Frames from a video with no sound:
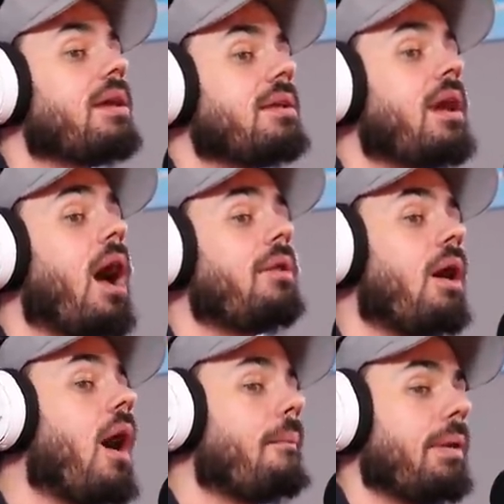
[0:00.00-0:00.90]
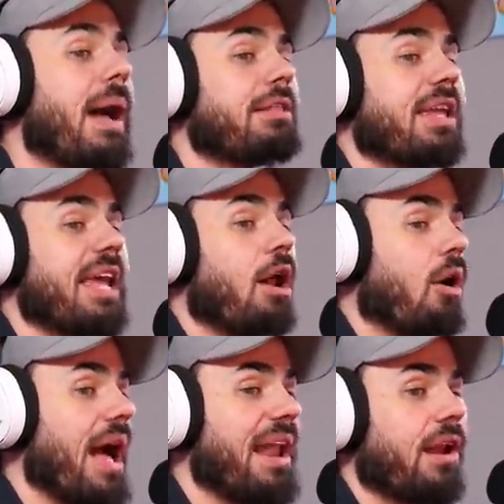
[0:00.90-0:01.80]
Y'all know I'm about to get all
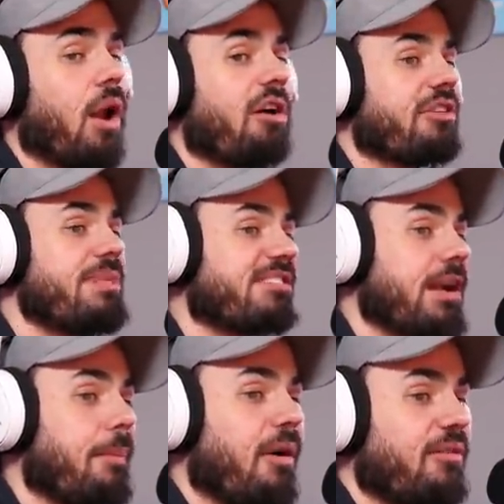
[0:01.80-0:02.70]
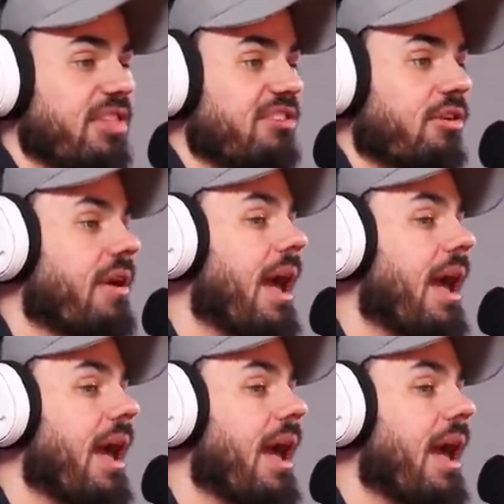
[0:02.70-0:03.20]
kind of lost and messed up over this, okay?